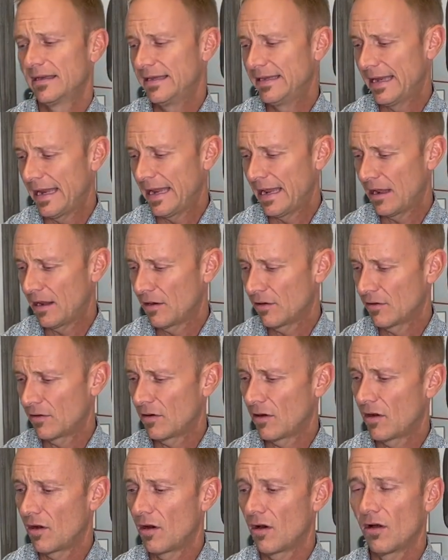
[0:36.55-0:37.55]
down
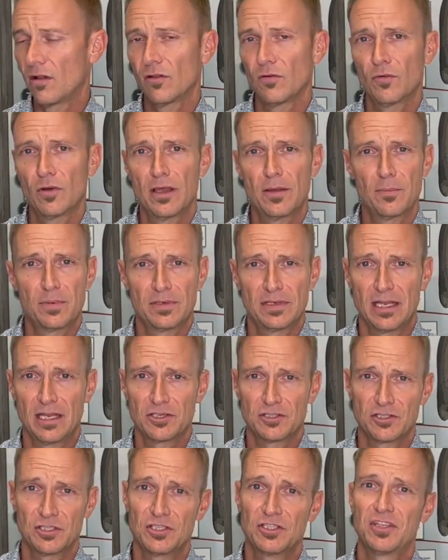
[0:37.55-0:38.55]
all the way
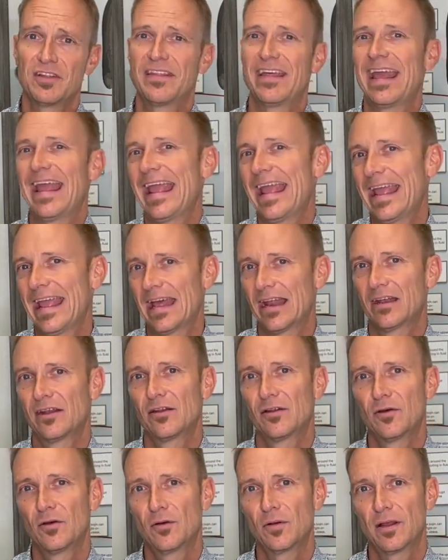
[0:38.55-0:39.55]
potentially to the hand,
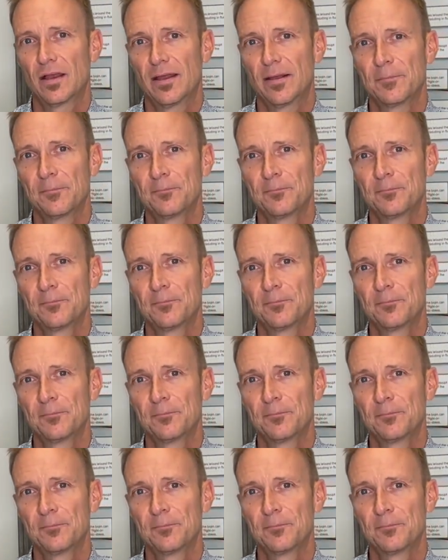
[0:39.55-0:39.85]
okay?